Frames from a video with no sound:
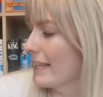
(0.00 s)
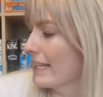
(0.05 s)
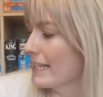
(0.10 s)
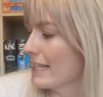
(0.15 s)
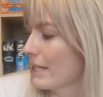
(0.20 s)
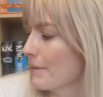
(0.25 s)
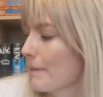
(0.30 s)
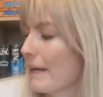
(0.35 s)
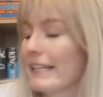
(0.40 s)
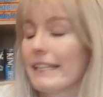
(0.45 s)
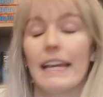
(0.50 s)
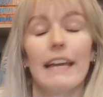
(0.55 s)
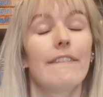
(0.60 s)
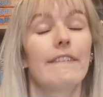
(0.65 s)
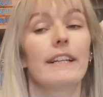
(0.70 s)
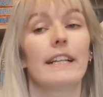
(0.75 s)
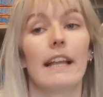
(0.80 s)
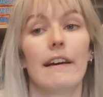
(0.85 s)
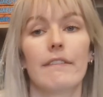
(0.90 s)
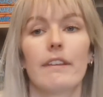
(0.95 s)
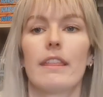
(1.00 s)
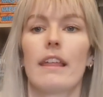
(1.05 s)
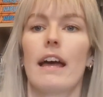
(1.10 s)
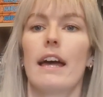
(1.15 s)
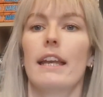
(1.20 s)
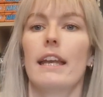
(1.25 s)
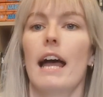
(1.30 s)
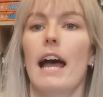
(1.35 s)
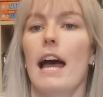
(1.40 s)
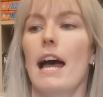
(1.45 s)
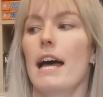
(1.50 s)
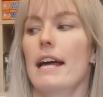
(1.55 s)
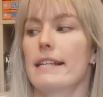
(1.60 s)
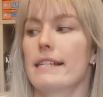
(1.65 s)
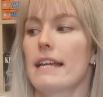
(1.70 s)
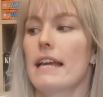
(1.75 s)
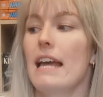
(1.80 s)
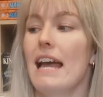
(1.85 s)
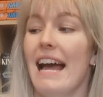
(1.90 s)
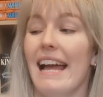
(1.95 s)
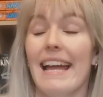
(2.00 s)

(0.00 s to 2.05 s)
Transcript: This is by David Levithan, and